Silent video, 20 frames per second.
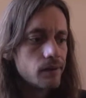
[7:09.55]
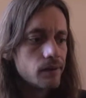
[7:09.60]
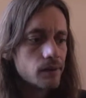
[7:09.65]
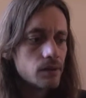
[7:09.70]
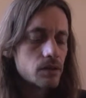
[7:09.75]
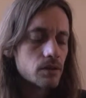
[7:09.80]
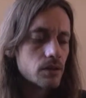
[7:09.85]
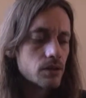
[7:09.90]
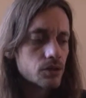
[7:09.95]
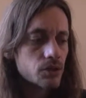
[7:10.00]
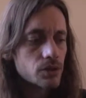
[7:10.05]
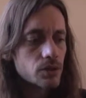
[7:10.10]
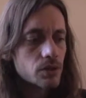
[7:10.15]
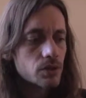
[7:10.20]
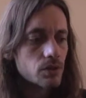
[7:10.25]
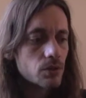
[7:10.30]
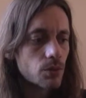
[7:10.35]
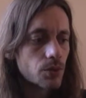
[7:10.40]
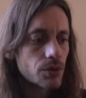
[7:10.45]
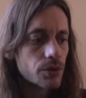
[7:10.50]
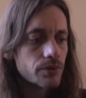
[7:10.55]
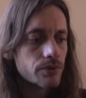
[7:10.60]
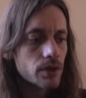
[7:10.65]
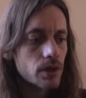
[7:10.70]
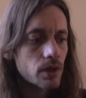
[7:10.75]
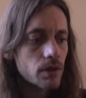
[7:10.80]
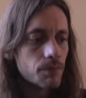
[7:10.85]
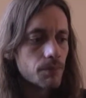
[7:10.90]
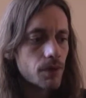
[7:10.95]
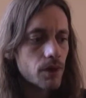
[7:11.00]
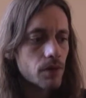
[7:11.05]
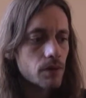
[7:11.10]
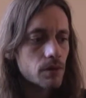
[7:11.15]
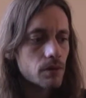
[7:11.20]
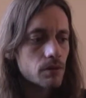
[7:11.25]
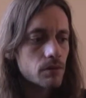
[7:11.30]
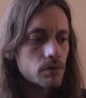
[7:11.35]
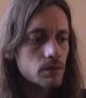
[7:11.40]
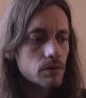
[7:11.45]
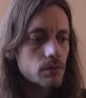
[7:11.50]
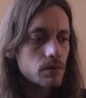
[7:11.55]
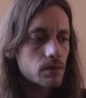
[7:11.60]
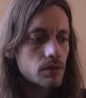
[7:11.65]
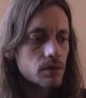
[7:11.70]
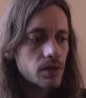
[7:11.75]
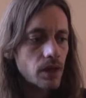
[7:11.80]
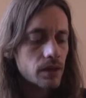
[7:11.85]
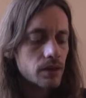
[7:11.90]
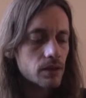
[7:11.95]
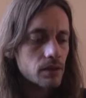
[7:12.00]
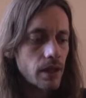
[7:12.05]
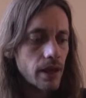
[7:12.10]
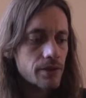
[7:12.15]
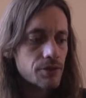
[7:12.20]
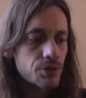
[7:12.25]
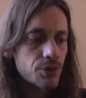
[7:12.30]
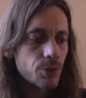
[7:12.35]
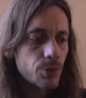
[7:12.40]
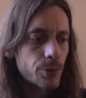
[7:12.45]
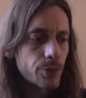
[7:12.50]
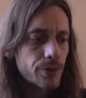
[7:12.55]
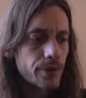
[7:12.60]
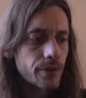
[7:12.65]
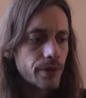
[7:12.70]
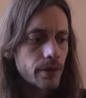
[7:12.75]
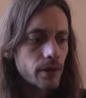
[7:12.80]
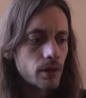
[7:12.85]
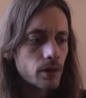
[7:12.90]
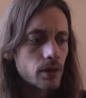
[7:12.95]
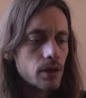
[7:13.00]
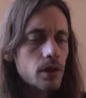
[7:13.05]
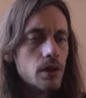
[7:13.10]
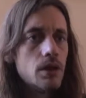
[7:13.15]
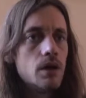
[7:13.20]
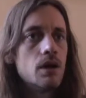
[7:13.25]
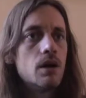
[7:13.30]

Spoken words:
This is an interesting story of the second to last year we were there,